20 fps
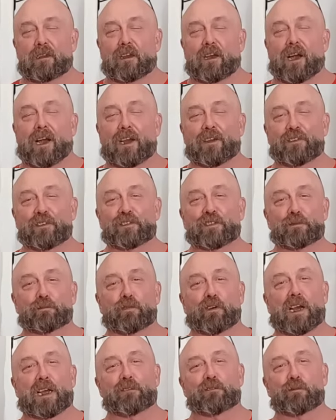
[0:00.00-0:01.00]
Hi, this is
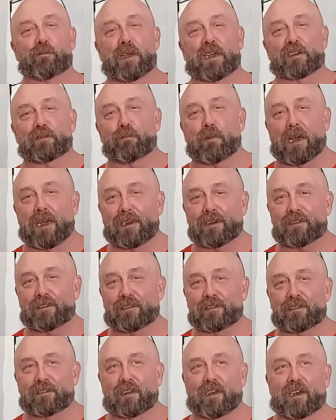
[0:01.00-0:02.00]
Brian from X
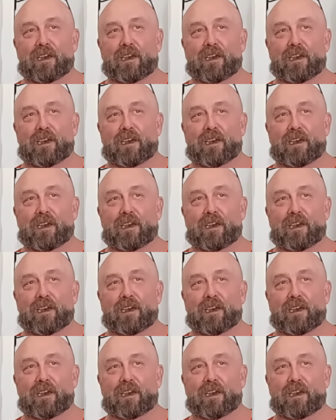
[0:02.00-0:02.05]
Bikes.